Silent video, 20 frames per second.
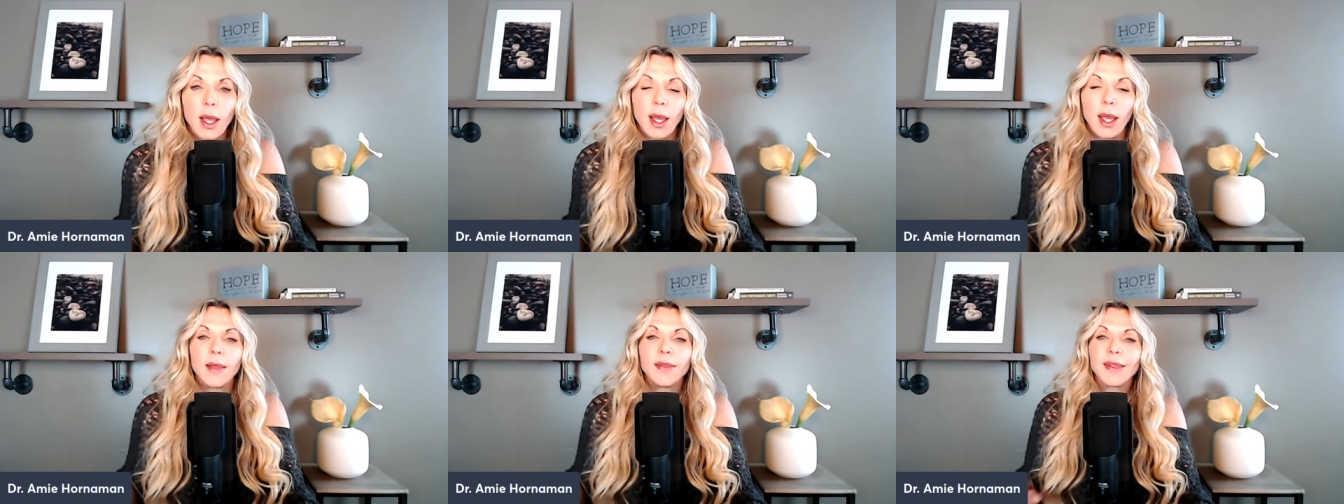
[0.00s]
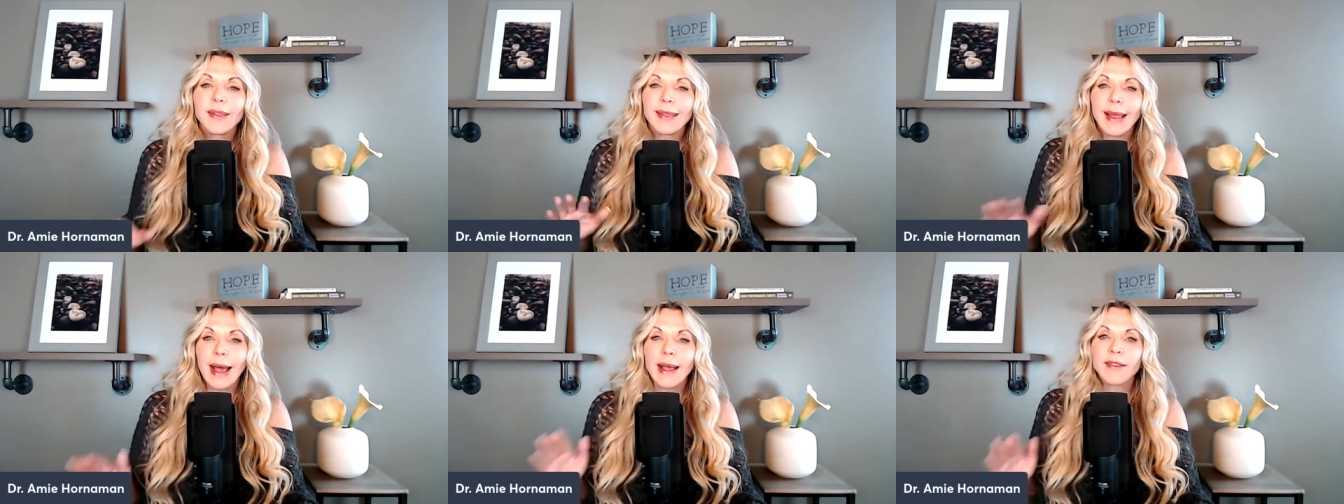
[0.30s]
And
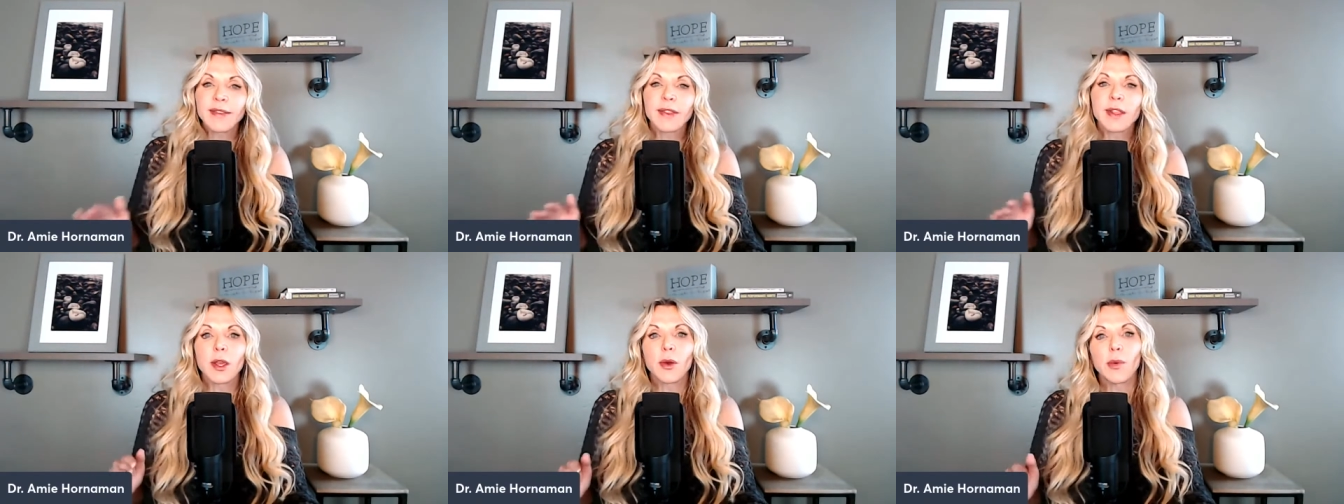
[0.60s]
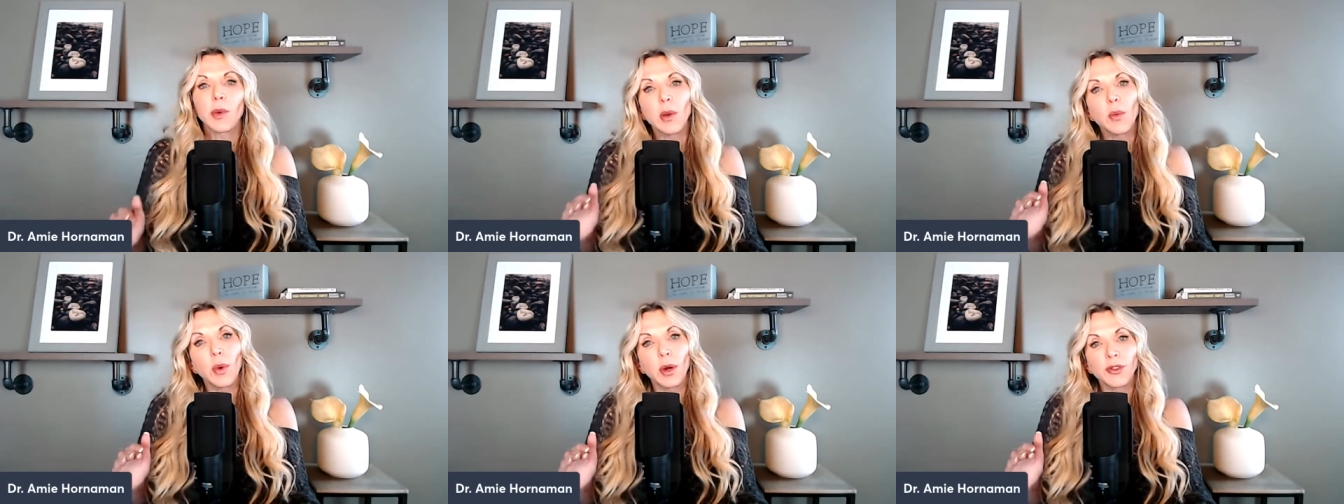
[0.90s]
the last thing
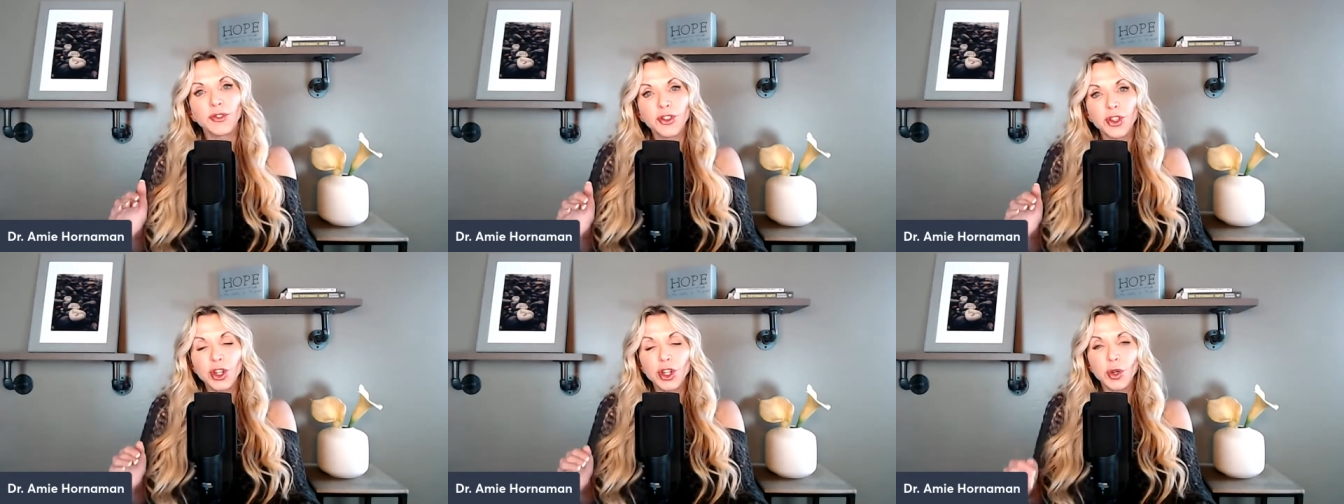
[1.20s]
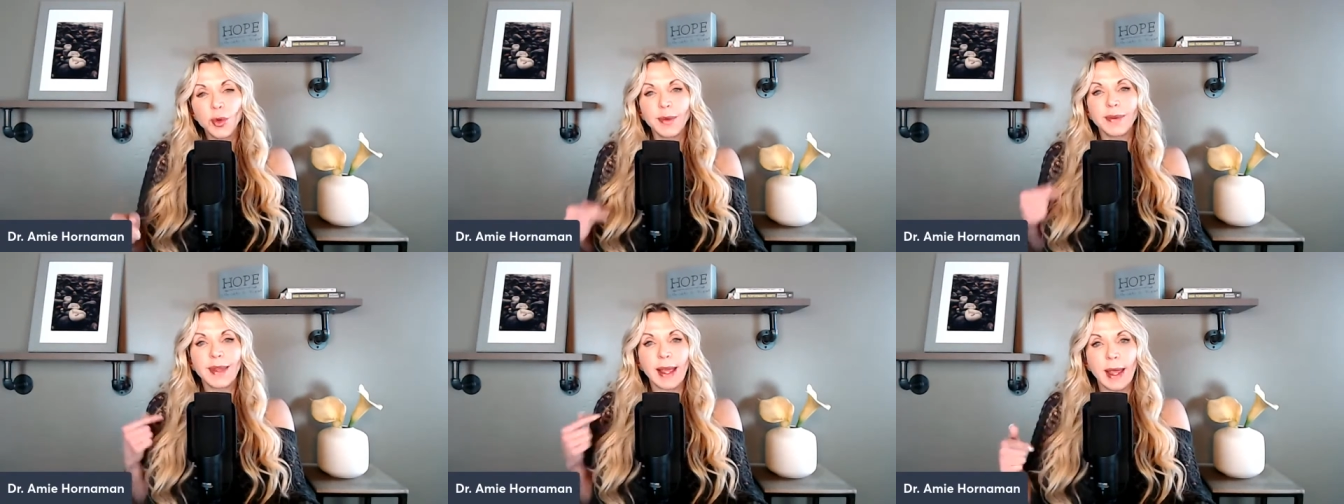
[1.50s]
we want to
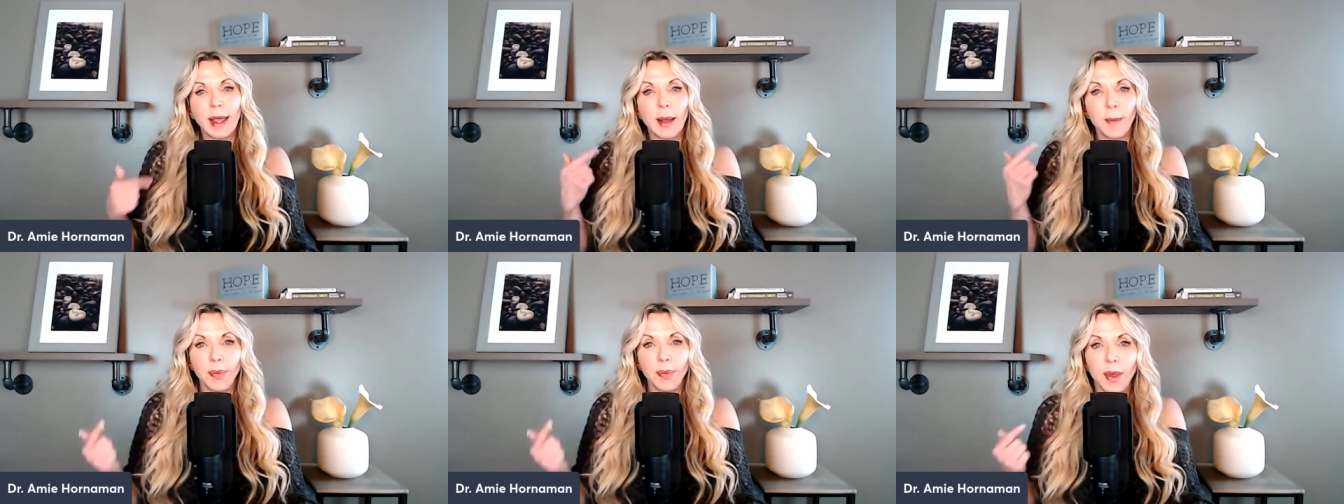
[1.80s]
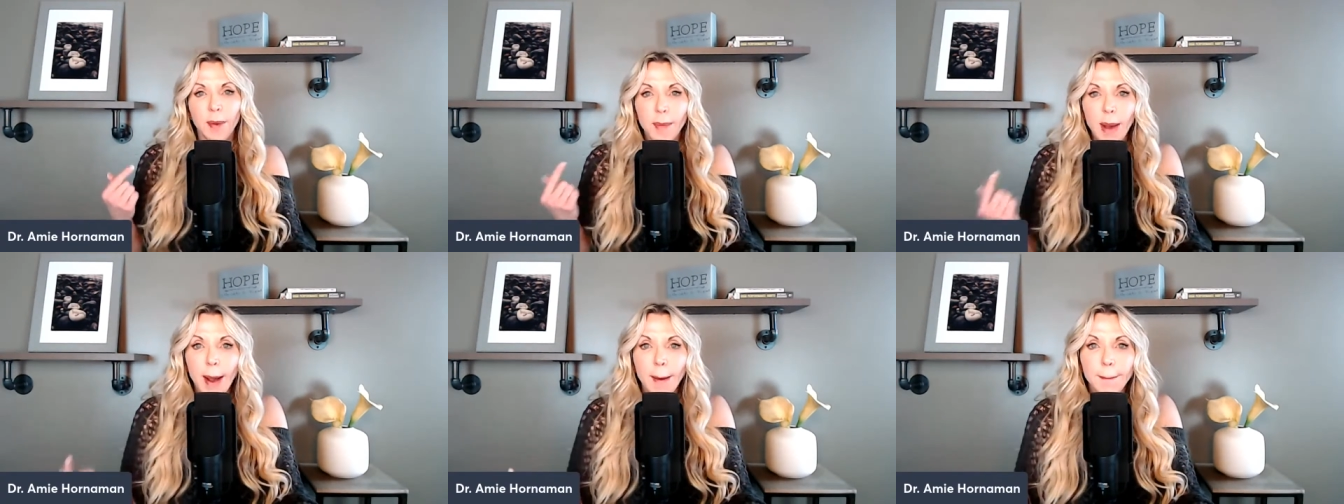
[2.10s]
do is amp
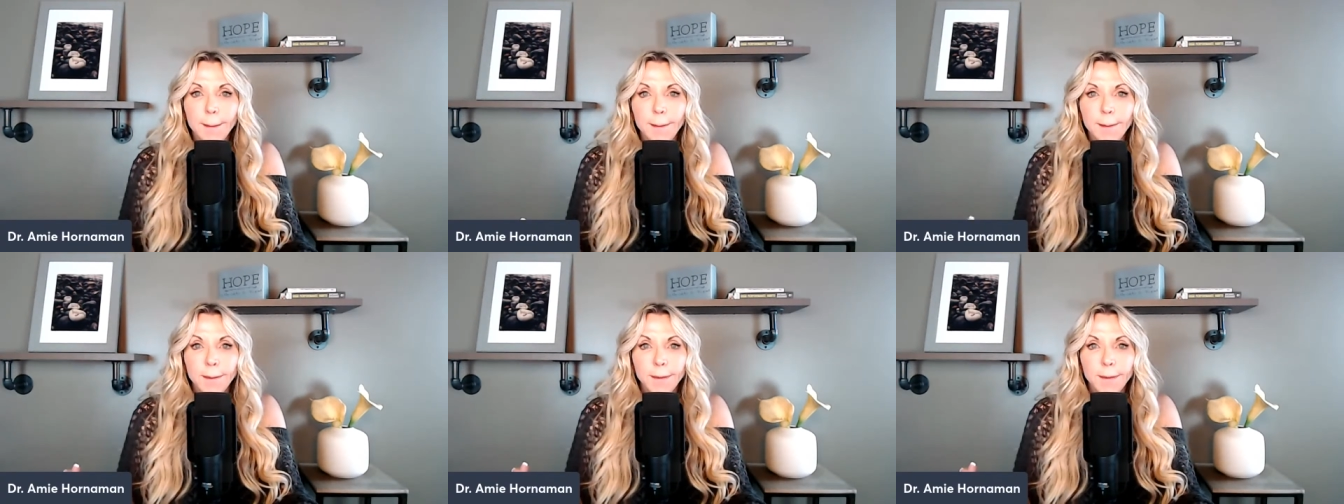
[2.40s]
them up.